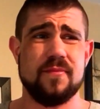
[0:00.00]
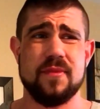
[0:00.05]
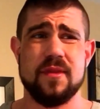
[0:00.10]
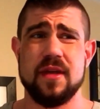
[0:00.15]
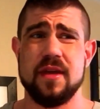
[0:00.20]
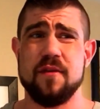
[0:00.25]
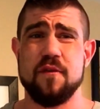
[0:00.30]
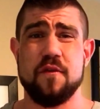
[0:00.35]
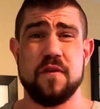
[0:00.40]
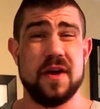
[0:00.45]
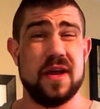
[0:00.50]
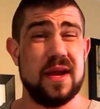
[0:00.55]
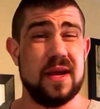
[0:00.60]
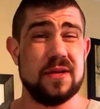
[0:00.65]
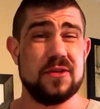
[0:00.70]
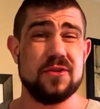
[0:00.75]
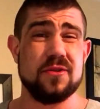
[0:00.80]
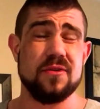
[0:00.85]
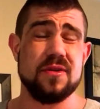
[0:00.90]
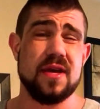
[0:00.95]
like
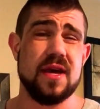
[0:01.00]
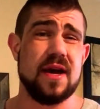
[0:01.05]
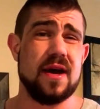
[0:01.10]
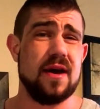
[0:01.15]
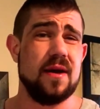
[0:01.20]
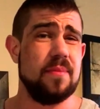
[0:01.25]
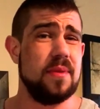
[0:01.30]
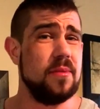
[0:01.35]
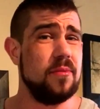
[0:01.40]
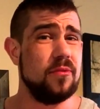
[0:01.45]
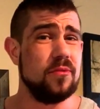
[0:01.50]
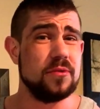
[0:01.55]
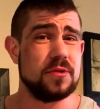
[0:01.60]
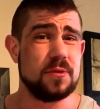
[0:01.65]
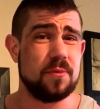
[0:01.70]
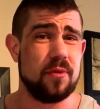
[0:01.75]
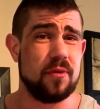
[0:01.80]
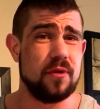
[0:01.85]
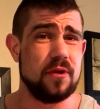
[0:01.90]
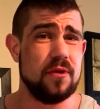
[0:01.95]
financial, yeah, people will
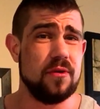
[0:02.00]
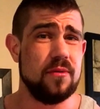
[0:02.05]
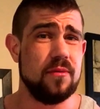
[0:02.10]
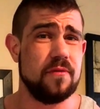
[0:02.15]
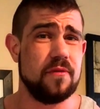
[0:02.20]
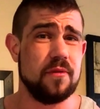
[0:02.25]
support you